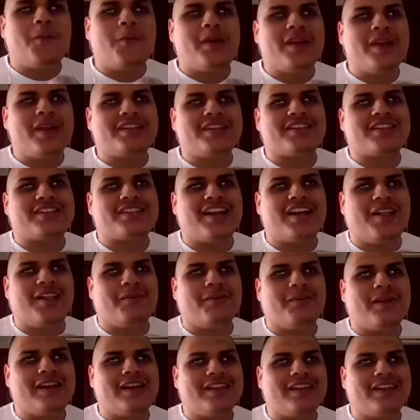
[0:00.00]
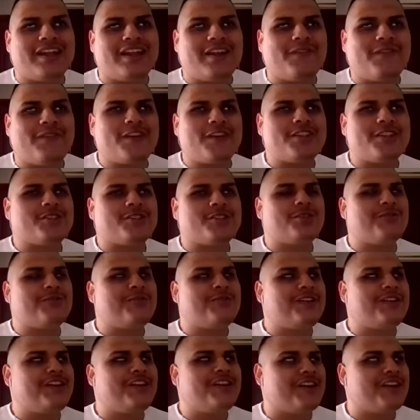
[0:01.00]
mean to tell me that if it's
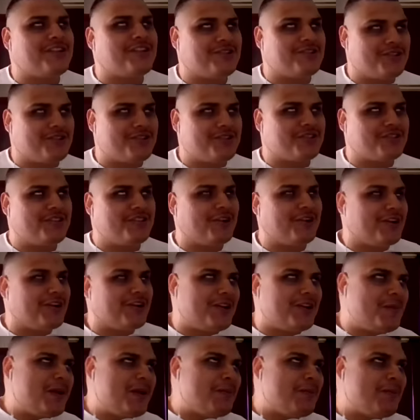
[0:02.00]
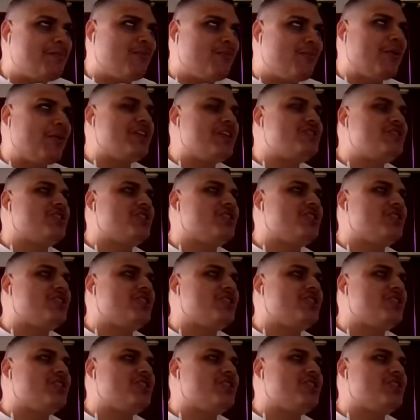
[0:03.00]
two years, you're still going to be waging